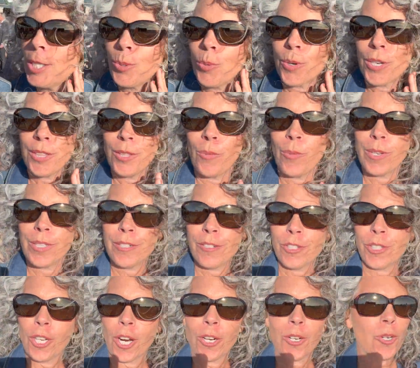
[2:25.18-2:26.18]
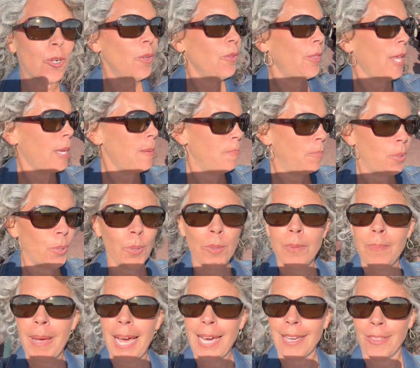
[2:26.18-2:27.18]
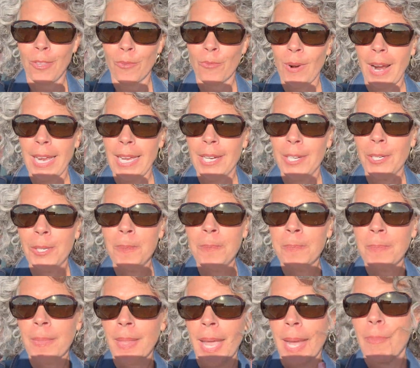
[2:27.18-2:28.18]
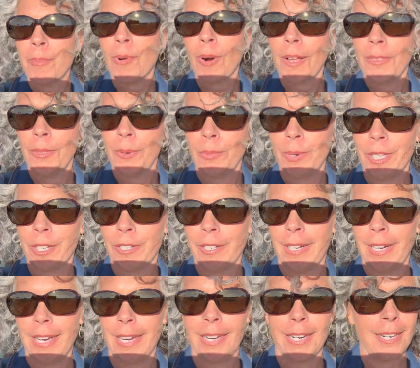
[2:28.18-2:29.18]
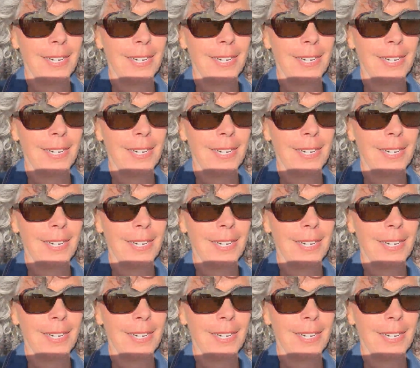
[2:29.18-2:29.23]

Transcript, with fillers: we're in the winner's circle, they pulled back the rail and brought the winner in here.